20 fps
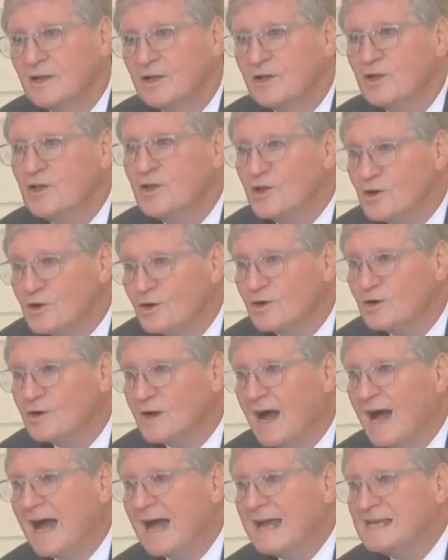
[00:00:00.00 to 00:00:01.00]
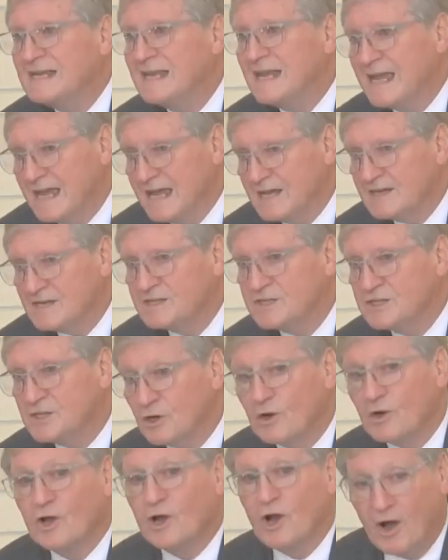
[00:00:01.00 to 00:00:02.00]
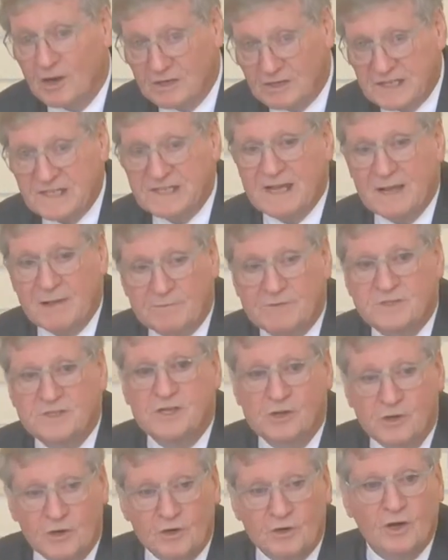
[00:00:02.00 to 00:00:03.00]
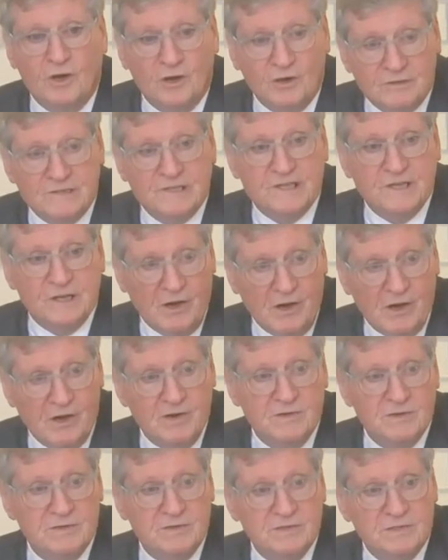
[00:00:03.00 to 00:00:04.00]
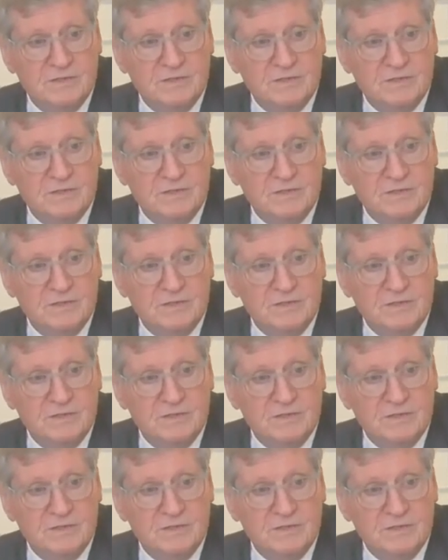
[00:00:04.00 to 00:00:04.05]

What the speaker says: your ideas, your concepts, your concerns.